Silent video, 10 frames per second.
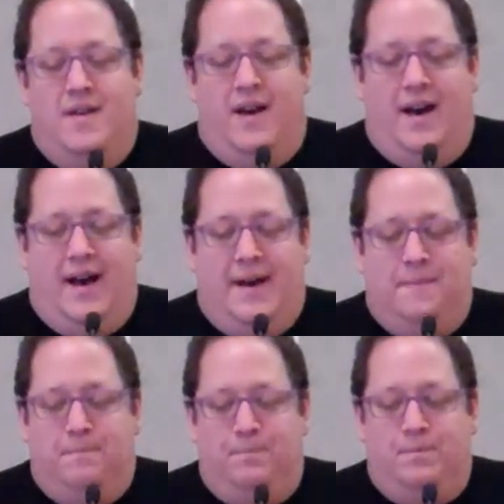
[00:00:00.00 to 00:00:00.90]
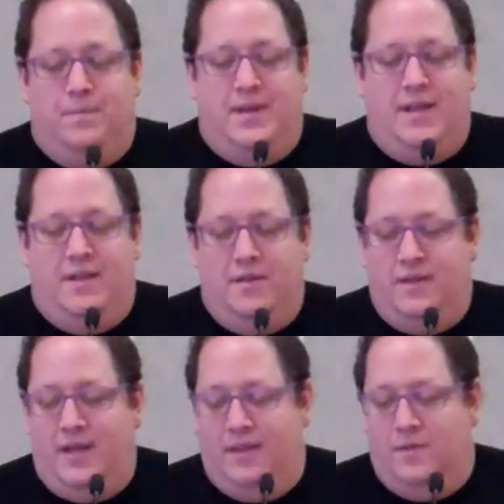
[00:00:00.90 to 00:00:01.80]
But the
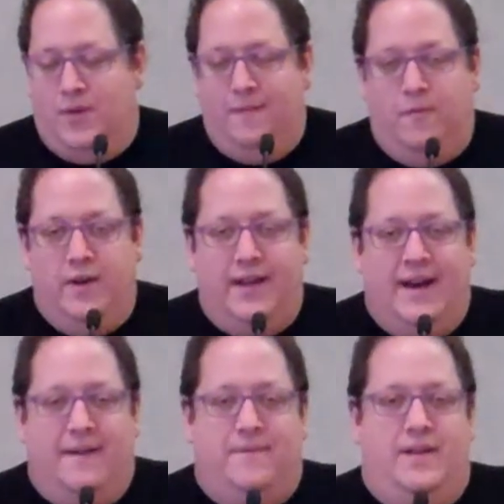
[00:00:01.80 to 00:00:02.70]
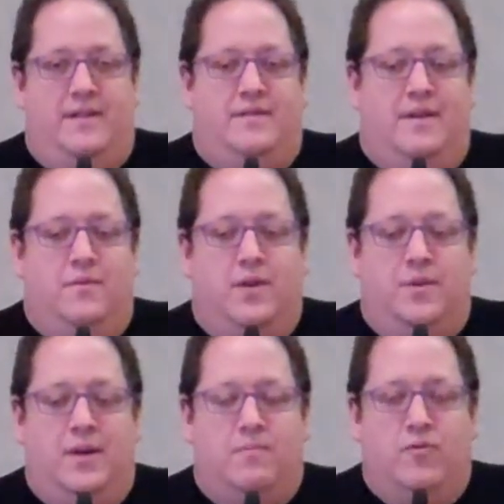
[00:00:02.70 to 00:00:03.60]
140 conference,
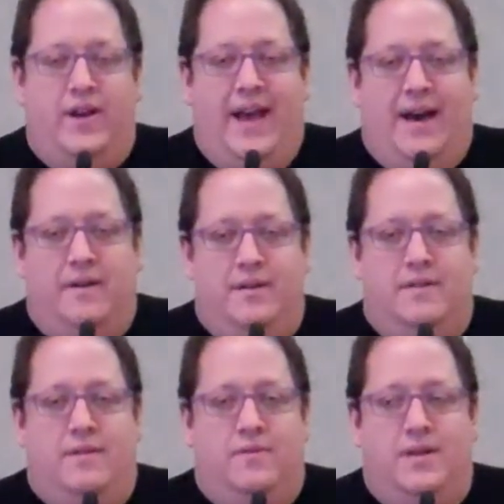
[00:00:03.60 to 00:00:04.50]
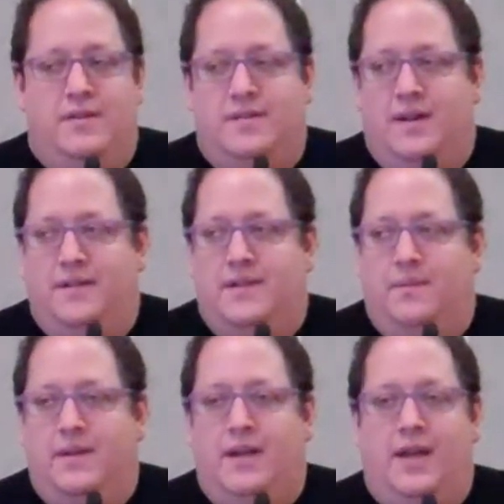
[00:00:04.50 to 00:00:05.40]
what it brought out was
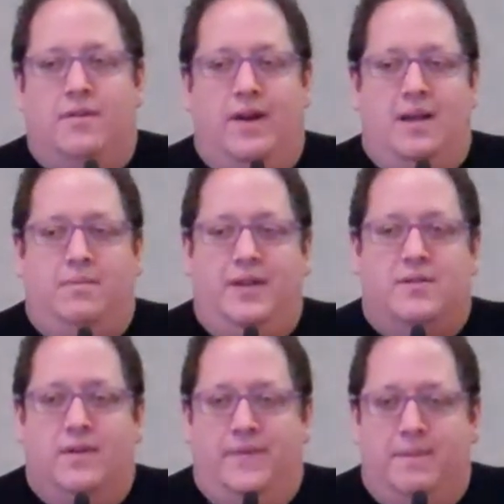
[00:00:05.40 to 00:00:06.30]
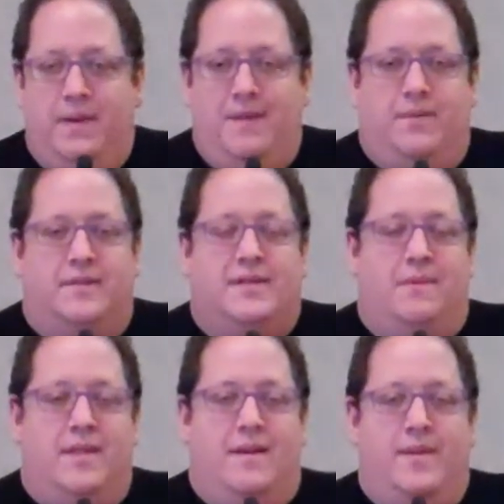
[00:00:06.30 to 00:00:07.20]
some incredibly terrific people,
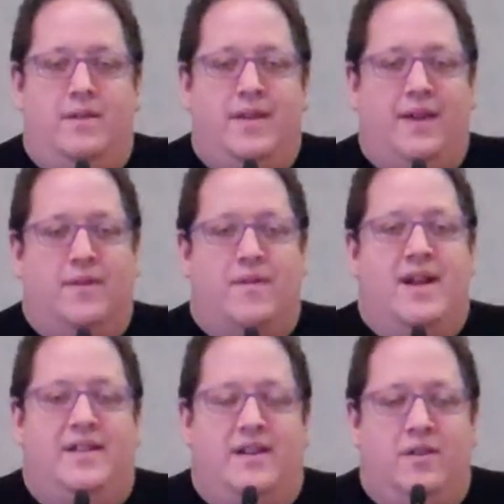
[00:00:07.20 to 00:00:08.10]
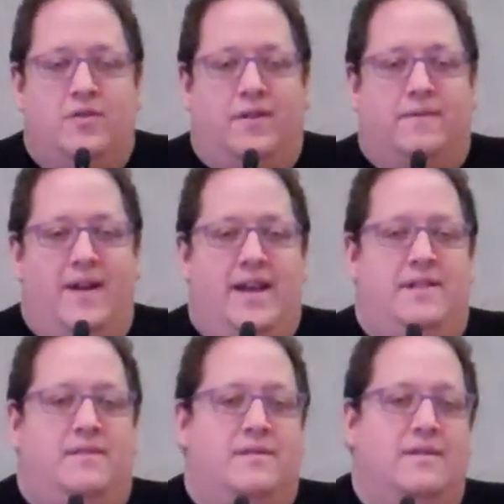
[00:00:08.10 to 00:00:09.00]
some of them that you take for granted and you call
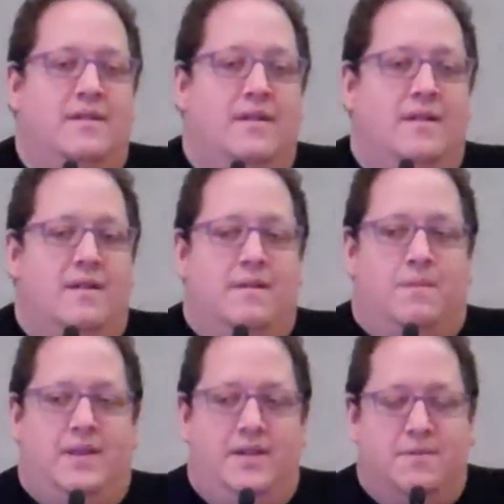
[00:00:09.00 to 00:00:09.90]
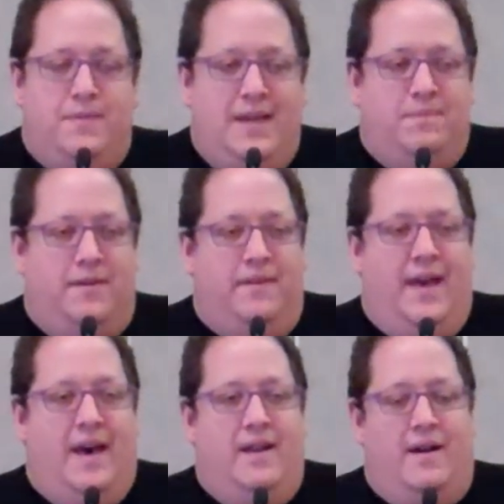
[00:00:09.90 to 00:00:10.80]
friends. But these are people
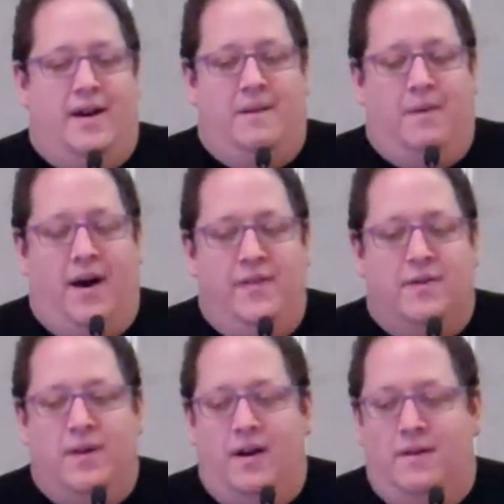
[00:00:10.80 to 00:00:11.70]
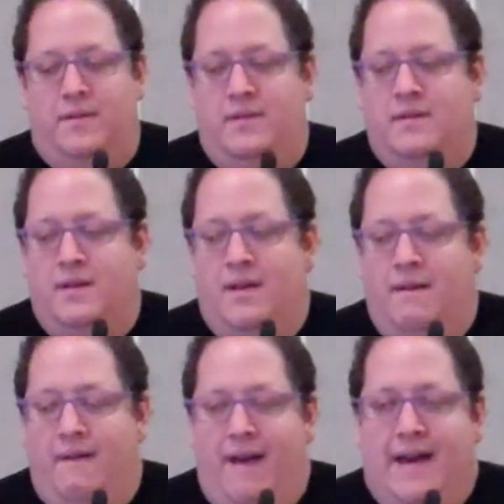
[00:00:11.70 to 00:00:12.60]
that on their own
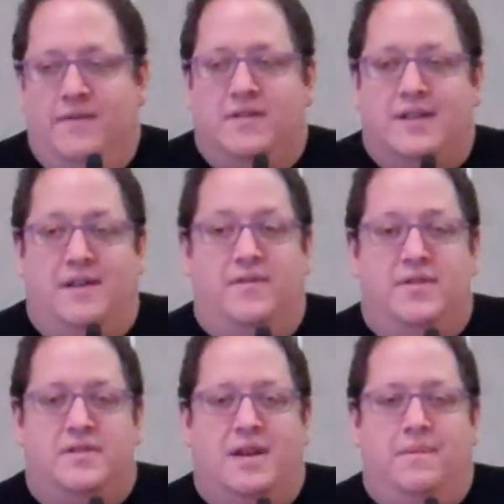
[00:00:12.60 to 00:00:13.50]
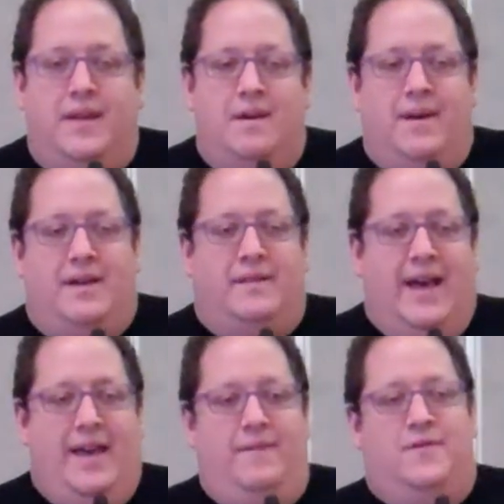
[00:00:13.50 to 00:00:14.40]
have discovered something about
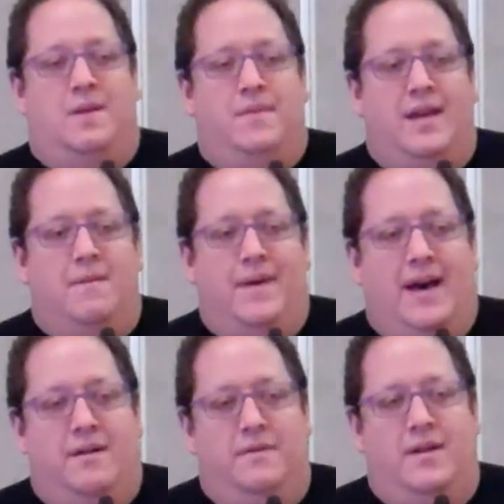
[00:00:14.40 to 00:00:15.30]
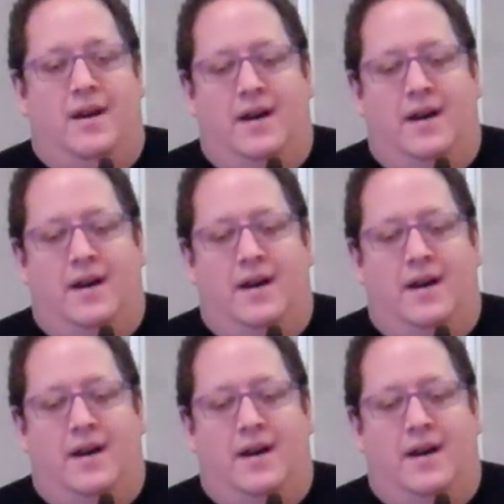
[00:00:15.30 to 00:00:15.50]
life, something about